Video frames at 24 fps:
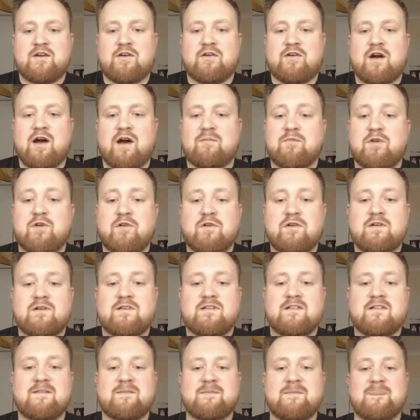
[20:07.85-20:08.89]
I'm not
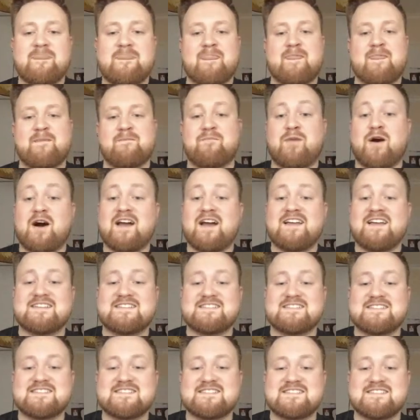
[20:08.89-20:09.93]

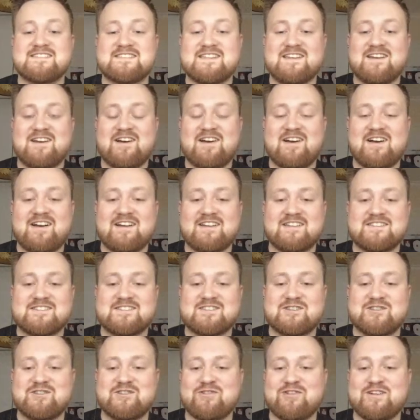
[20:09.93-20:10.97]
biased
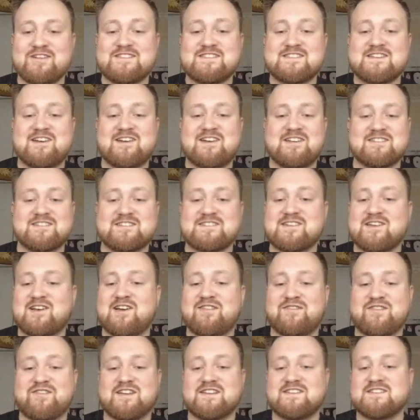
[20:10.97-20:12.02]
to a certain
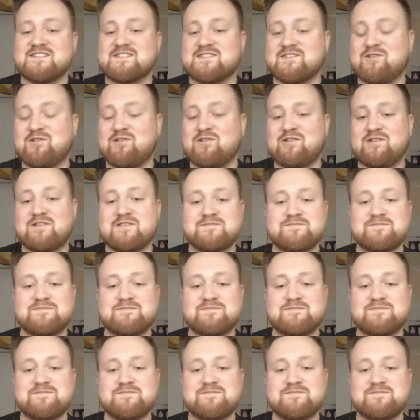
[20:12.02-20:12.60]
service or